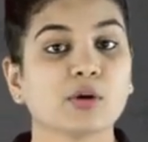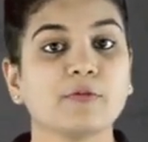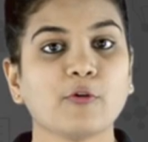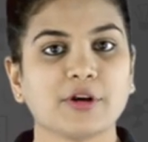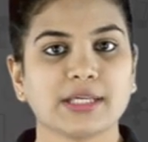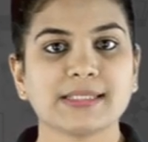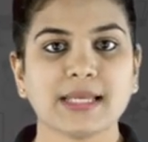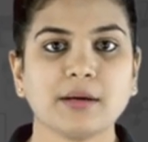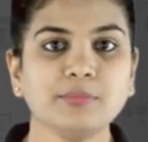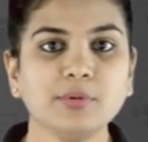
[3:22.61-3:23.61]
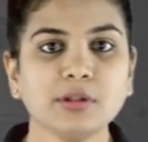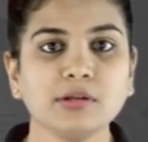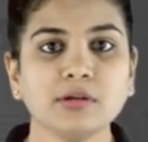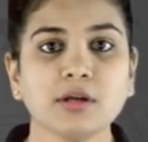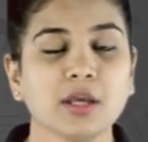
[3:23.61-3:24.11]
For example,
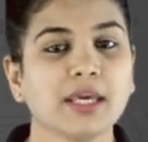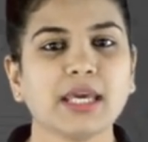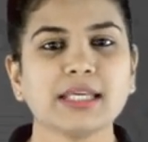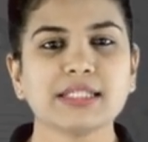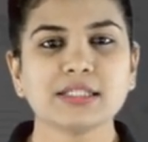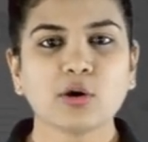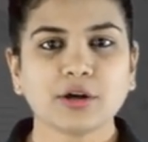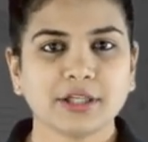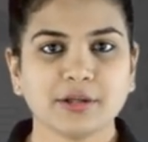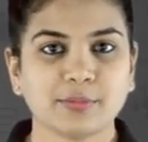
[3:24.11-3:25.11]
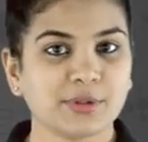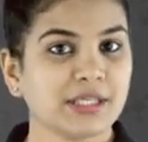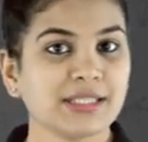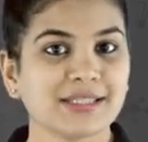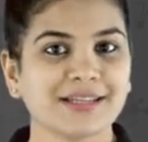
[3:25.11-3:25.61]
exotic
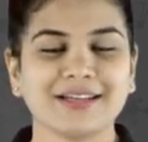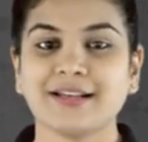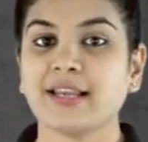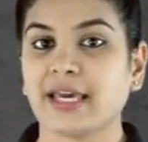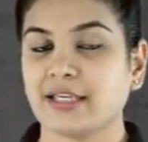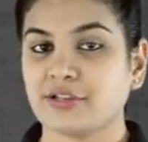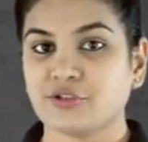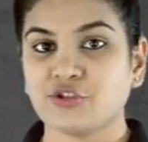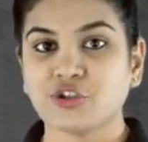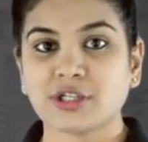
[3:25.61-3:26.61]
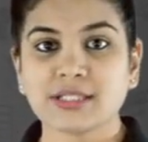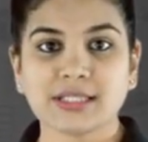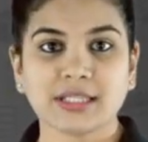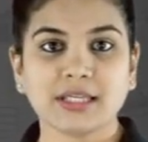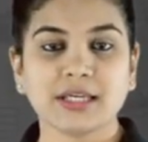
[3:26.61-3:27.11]
breeds like
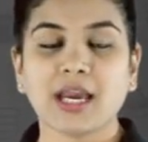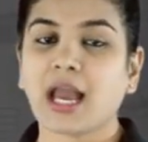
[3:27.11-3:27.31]
Jersey